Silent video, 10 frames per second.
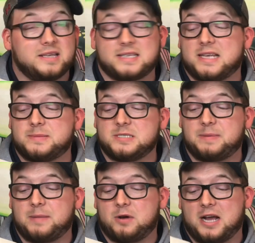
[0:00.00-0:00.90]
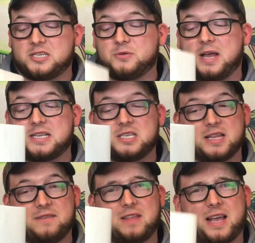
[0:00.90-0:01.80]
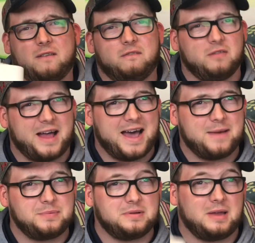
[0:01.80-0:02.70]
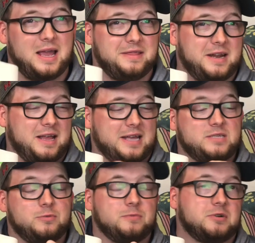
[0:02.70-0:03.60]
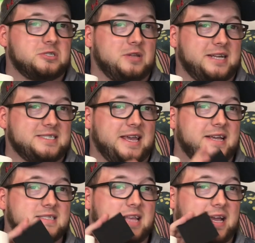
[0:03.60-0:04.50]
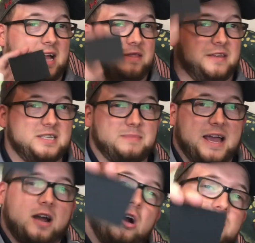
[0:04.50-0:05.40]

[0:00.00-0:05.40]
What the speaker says: this last piece of paper, I do like to leave like a flap, and then I like to put personalized things. Like these black cards